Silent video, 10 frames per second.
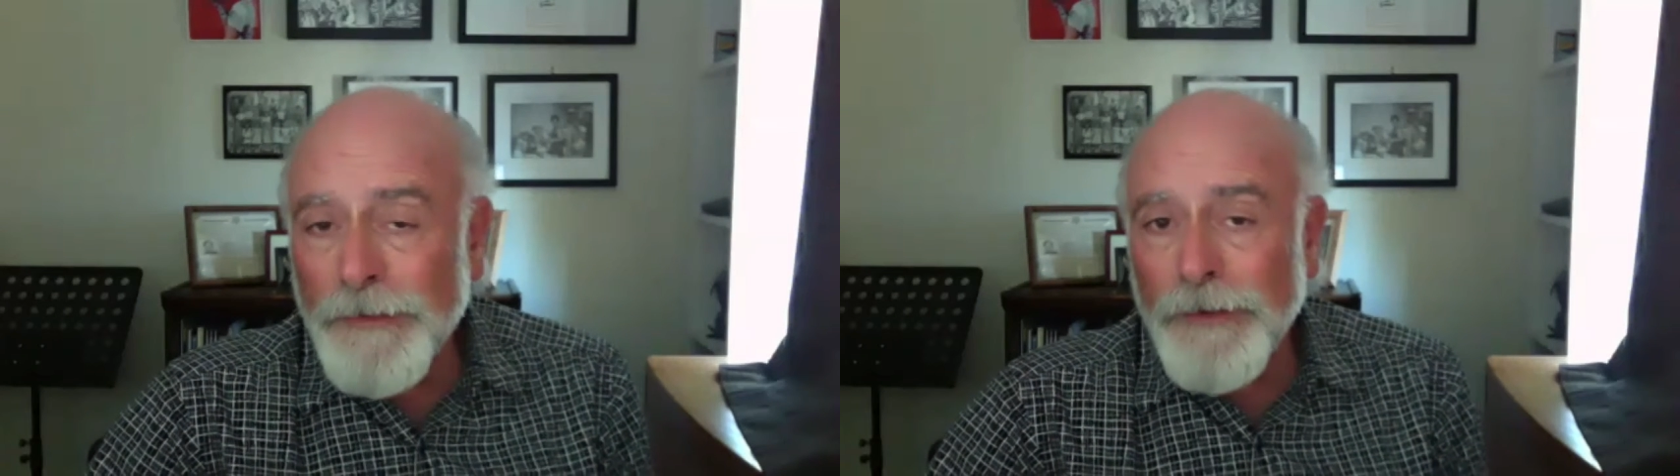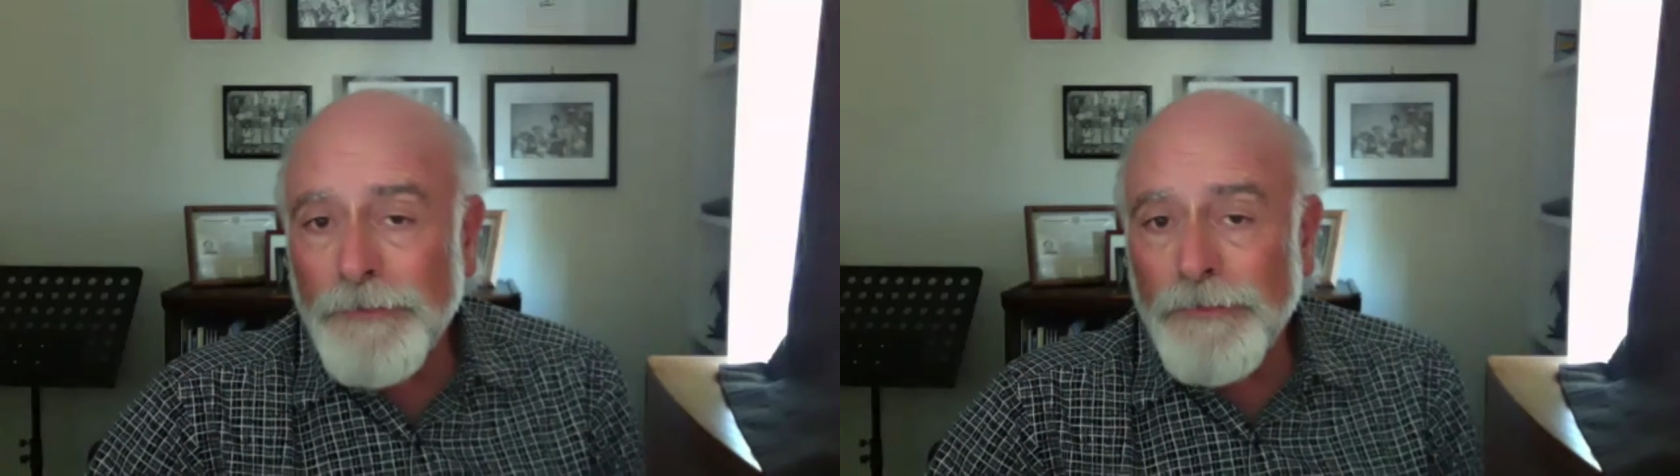
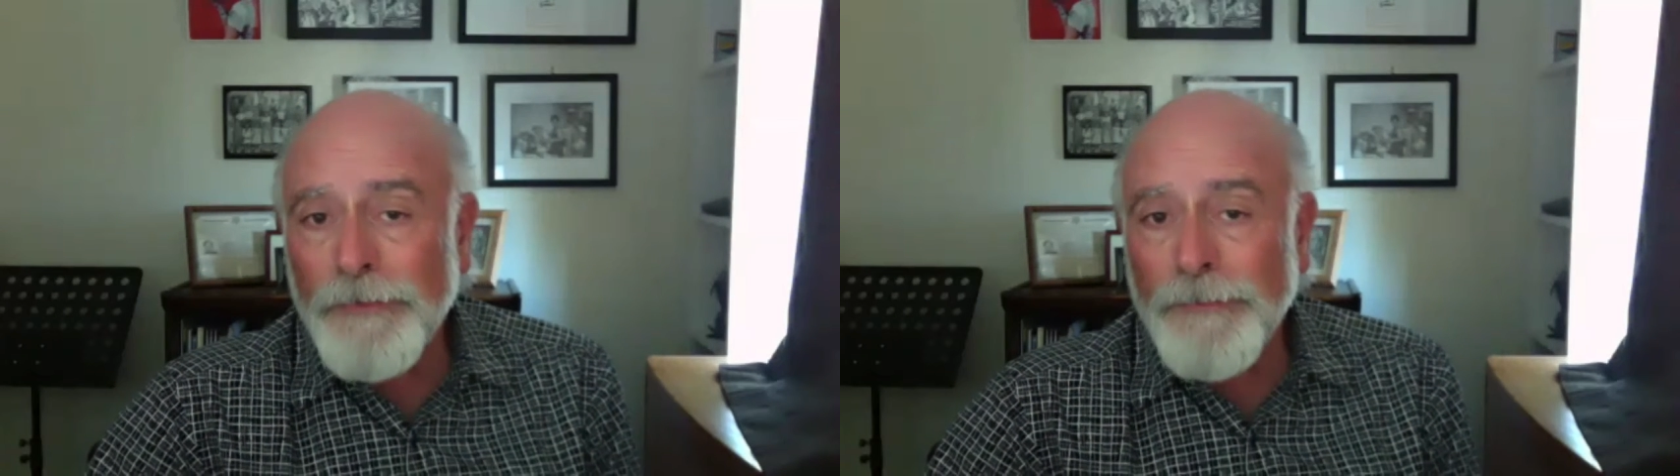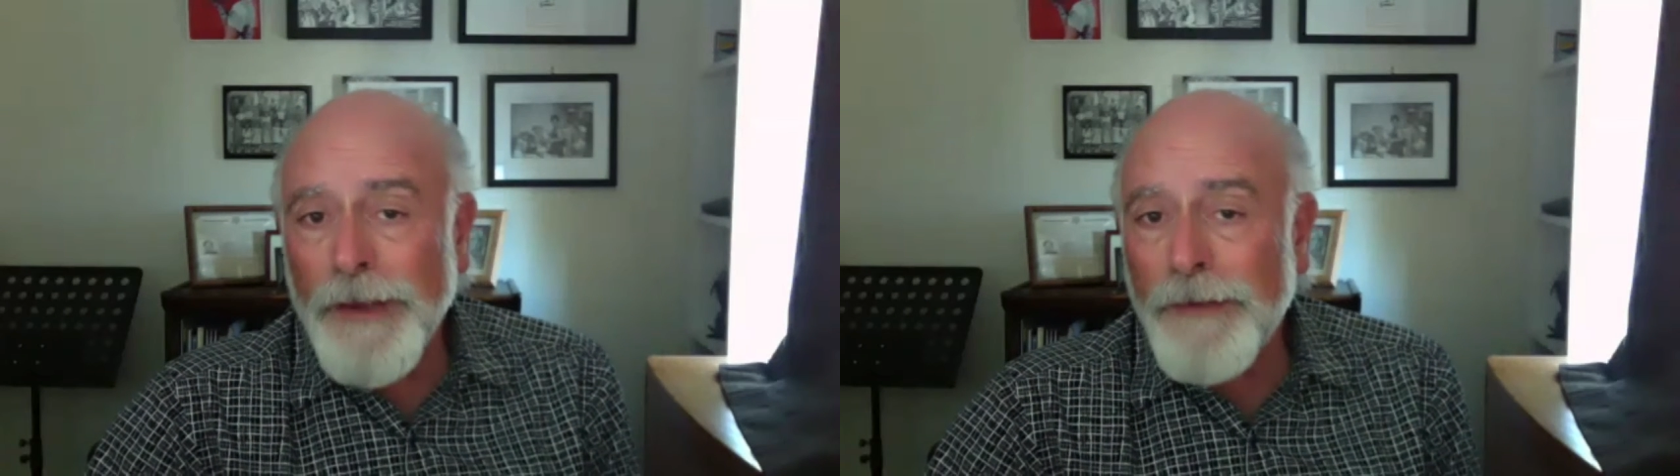I took him
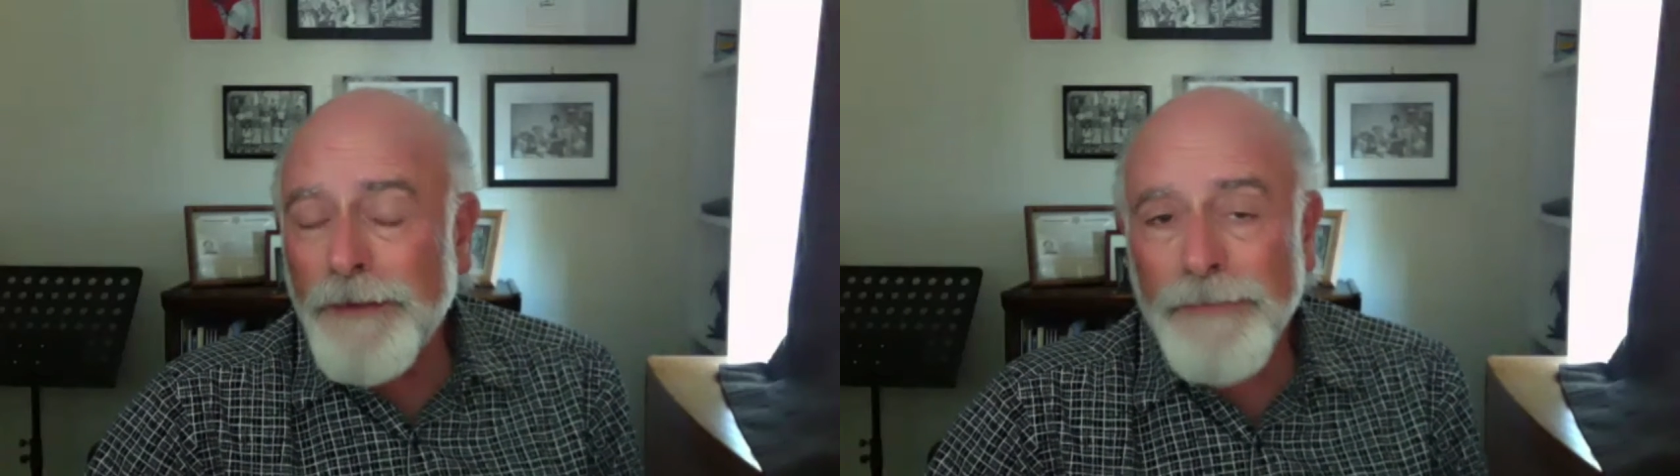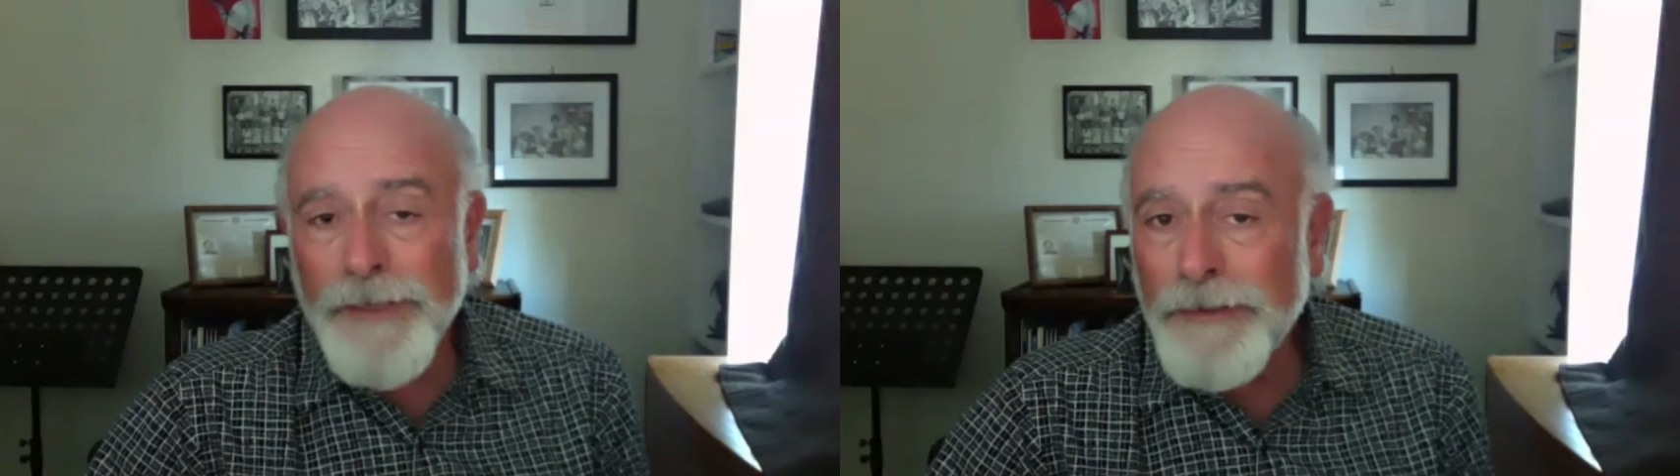down to the
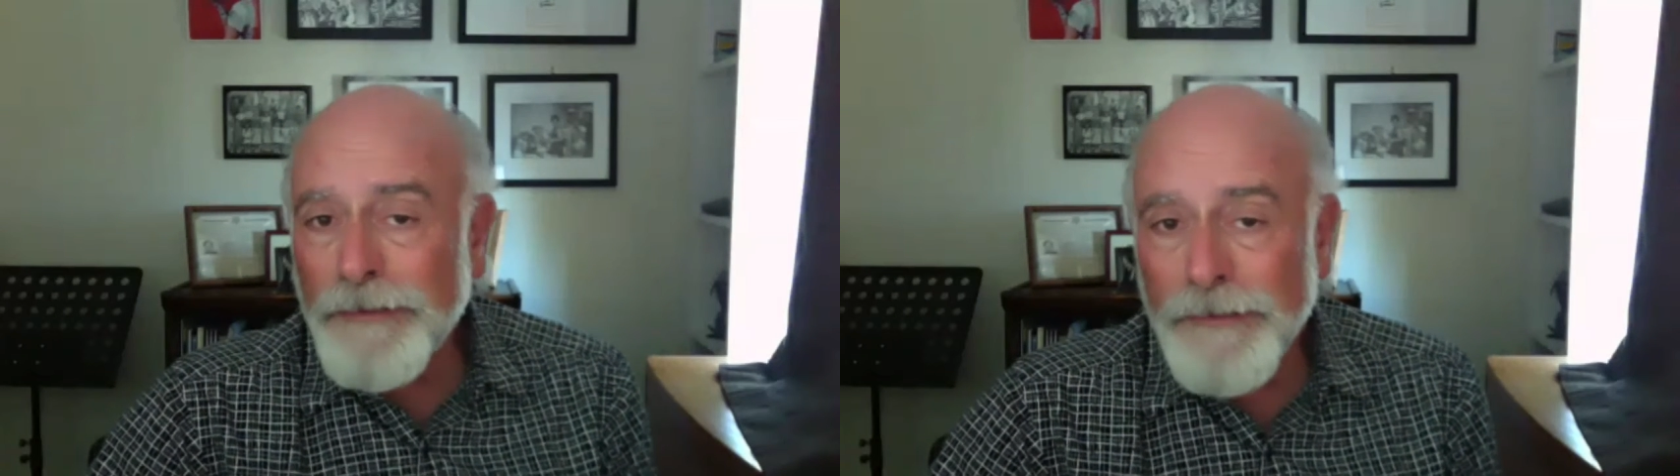beach.